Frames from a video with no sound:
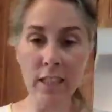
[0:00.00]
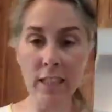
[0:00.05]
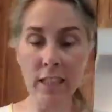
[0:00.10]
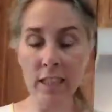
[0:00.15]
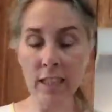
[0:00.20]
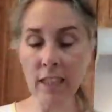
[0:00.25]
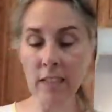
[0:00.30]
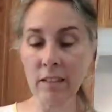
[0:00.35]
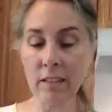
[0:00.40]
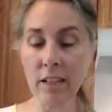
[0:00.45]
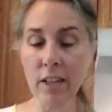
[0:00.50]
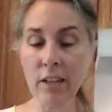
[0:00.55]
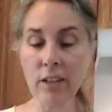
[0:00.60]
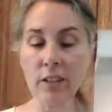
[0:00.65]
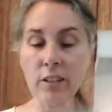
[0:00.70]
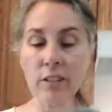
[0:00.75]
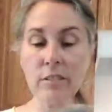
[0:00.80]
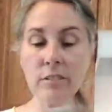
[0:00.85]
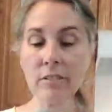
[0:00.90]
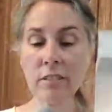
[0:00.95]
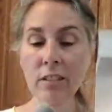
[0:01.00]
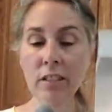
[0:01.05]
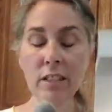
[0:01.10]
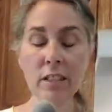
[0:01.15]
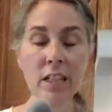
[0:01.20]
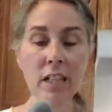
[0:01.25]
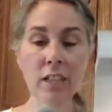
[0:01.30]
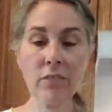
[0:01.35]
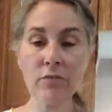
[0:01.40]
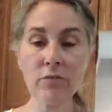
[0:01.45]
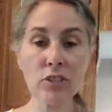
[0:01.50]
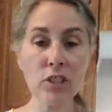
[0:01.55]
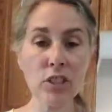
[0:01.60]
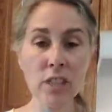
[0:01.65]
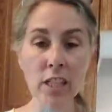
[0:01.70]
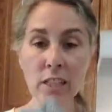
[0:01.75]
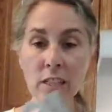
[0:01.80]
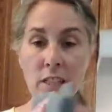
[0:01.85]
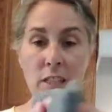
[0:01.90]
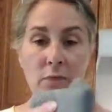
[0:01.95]
get it in there. If, just
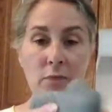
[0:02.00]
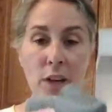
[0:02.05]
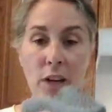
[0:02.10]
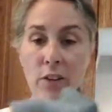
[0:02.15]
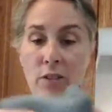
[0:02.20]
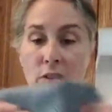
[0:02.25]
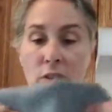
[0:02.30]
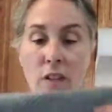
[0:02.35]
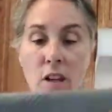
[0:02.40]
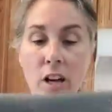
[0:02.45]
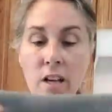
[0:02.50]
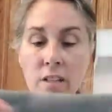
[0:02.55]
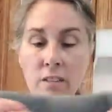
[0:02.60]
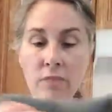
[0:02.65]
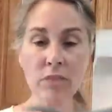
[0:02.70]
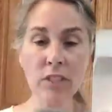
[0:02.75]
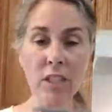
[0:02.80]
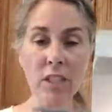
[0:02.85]
like the EnviroCloth, if you